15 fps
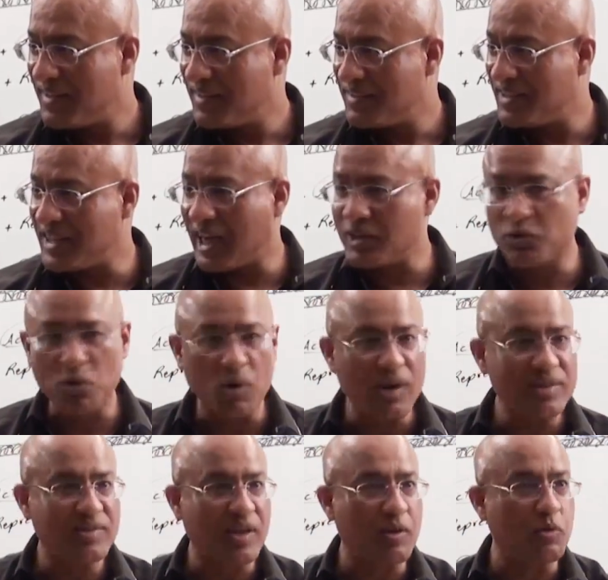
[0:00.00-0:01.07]
She
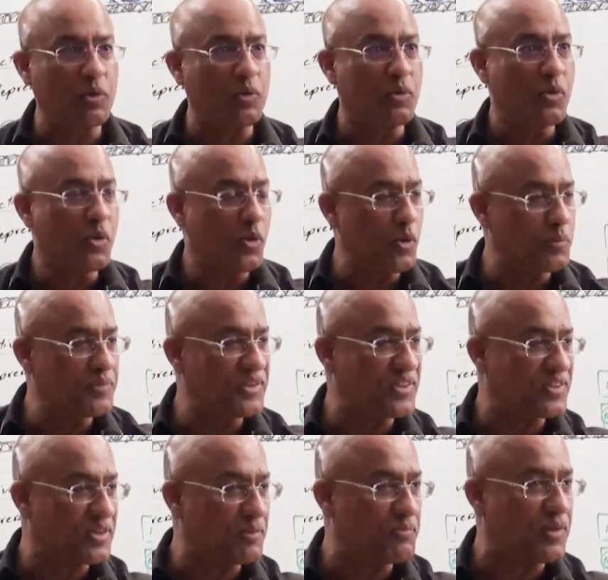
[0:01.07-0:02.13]
isolates her whole home
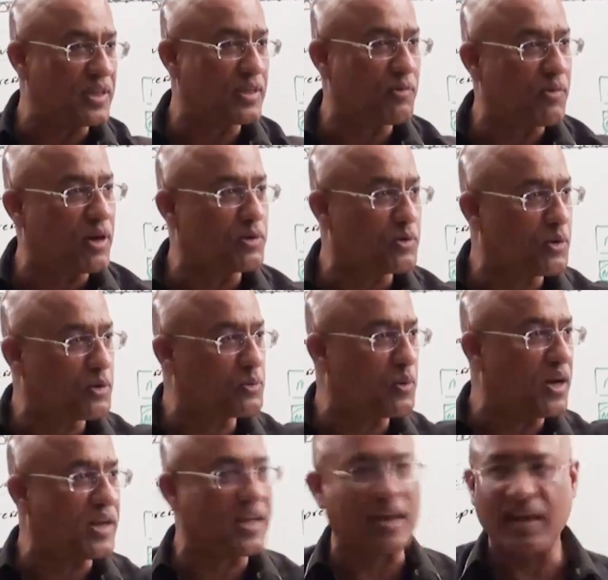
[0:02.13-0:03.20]
system. Father wants to go to
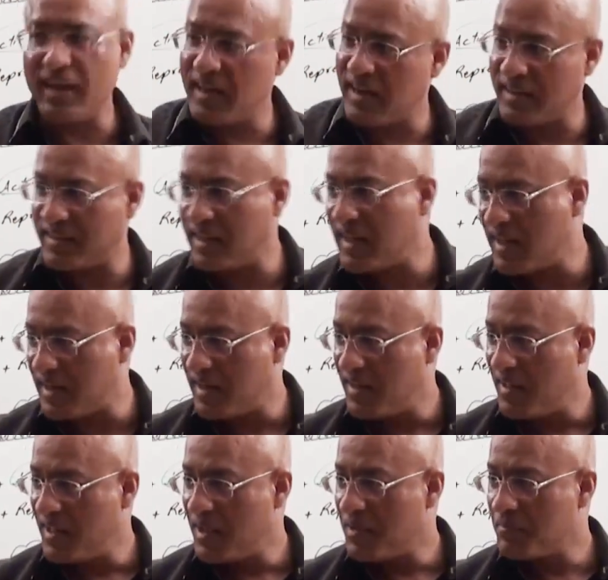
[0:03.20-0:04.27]
uncle here and there,
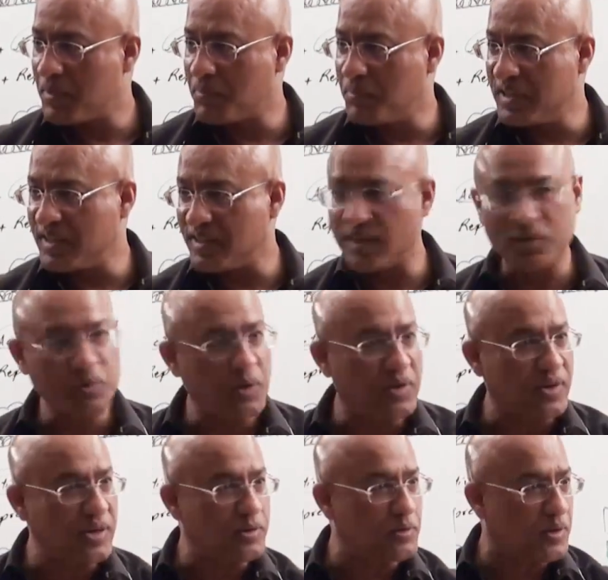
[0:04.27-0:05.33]
but mothers are usually
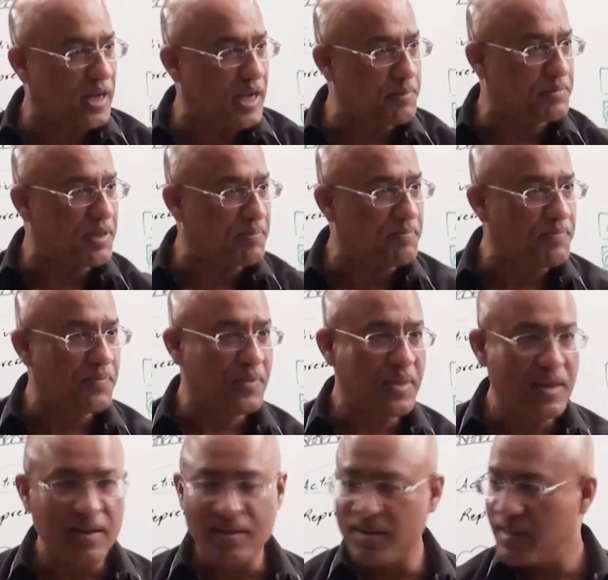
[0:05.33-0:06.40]
trying to grab them.
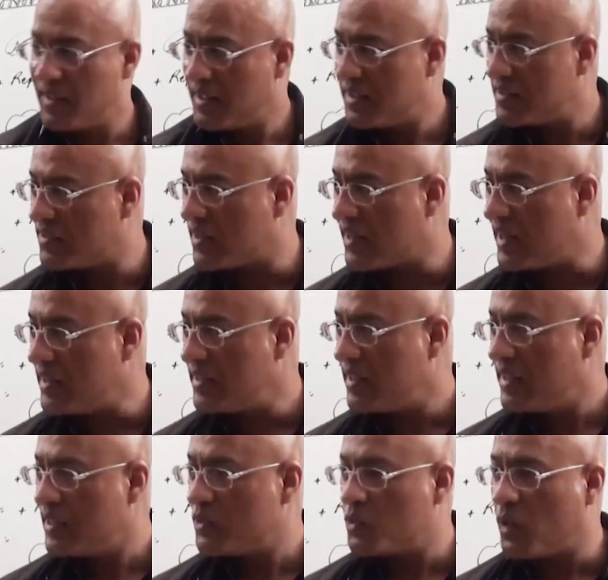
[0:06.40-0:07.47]
Is that right?
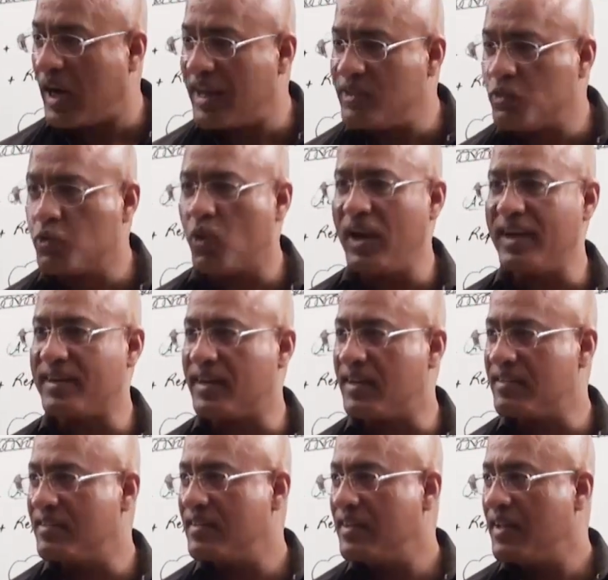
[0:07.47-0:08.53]
So isolators,